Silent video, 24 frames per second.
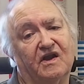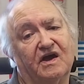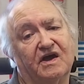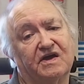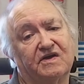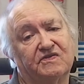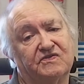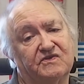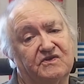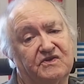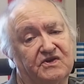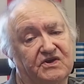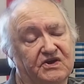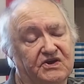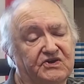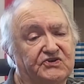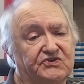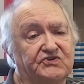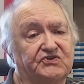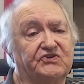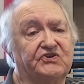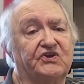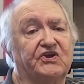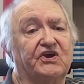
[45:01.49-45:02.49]
like the
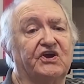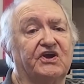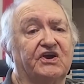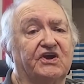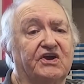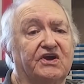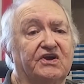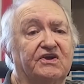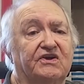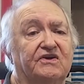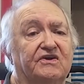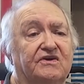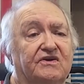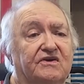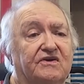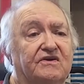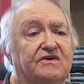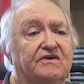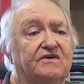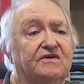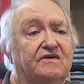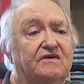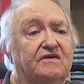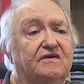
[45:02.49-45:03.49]
next day,
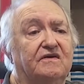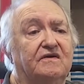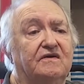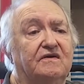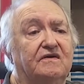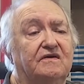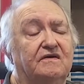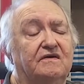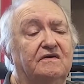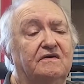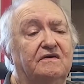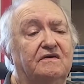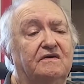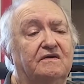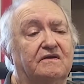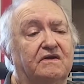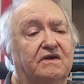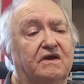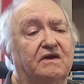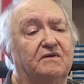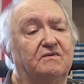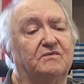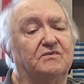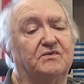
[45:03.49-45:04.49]

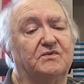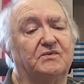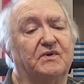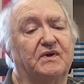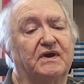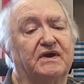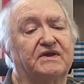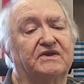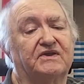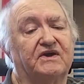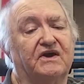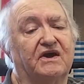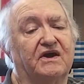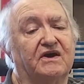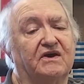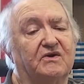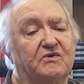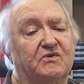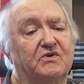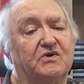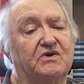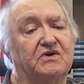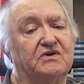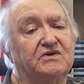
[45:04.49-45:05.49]
coming back to
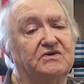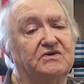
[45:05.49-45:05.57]
Iowa.